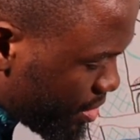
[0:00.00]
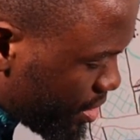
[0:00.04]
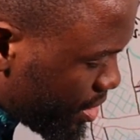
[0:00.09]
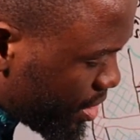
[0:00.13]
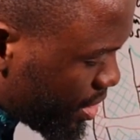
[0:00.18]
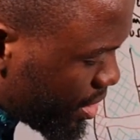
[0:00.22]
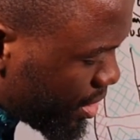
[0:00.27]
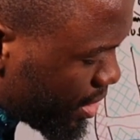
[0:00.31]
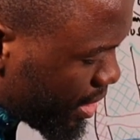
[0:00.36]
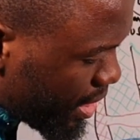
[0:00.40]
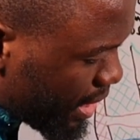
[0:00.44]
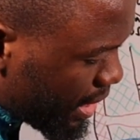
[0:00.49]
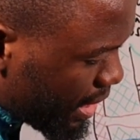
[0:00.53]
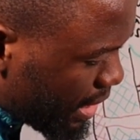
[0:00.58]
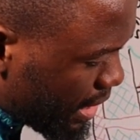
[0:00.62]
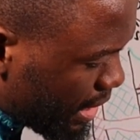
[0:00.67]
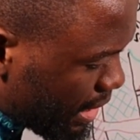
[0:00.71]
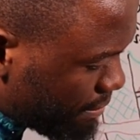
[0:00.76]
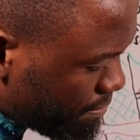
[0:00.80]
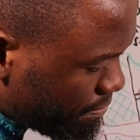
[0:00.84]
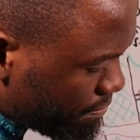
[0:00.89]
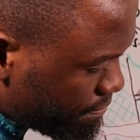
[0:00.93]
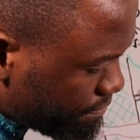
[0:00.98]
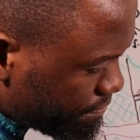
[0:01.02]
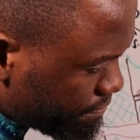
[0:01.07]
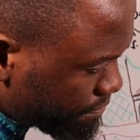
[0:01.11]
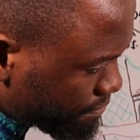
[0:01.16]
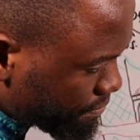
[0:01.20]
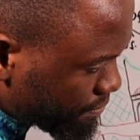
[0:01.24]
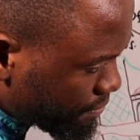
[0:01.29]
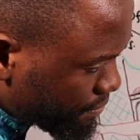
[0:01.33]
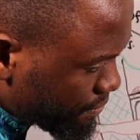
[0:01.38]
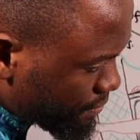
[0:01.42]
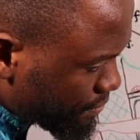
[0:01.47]
the um,
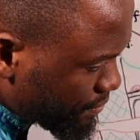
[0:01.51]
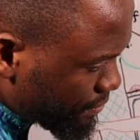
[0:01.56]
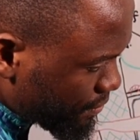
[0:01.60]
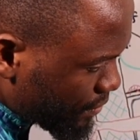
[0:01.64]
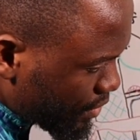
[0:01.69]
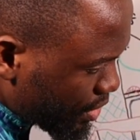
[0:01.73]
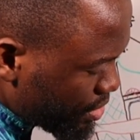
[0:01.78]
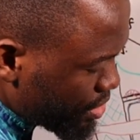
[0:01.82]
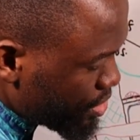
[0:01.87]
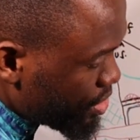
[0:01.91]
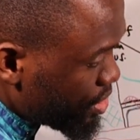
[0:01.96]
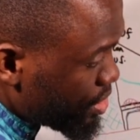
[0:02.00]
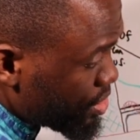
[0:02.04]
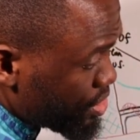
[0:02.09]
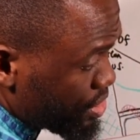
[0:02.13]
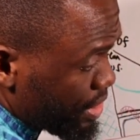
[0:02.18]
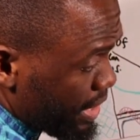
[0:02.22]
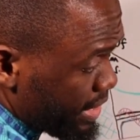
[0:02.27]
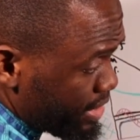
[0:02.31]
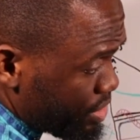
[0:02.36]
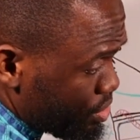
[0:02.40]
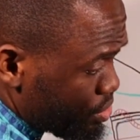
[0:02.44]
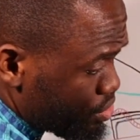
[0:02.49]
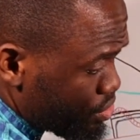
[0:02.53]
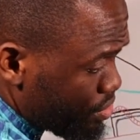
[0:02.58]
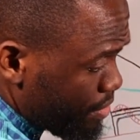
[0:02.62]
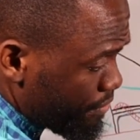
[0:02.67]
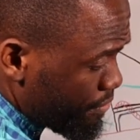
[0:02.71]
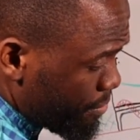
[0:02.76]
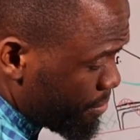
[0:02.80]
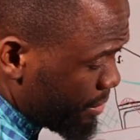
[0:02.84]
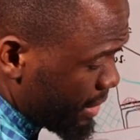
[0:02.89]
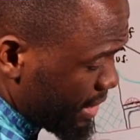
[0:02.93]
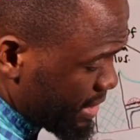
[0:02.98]
the
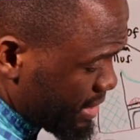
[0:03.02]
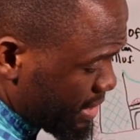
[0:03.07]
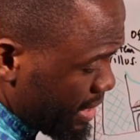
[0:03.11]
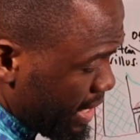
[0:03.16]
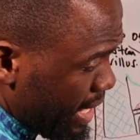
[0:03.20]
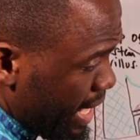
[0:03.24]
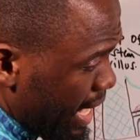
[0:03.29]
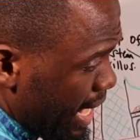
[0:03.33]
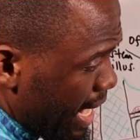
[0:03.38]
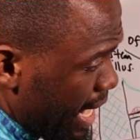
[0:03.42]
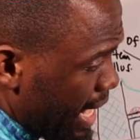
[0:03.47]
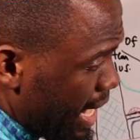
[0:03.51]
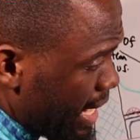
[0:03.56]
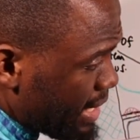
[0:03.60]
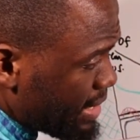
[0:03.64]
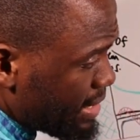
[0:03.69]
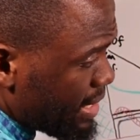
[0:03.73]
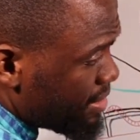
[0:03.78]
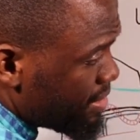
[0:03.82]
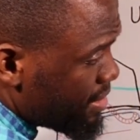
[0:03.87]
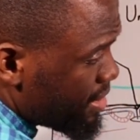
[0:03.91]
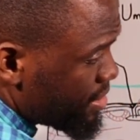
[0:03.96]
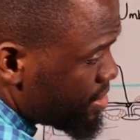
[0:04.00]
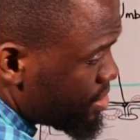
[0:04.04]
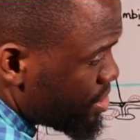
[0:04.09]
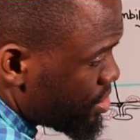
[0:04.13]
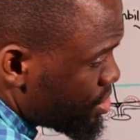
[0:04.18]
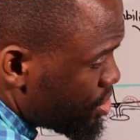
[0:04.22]
cytotrophoblast and the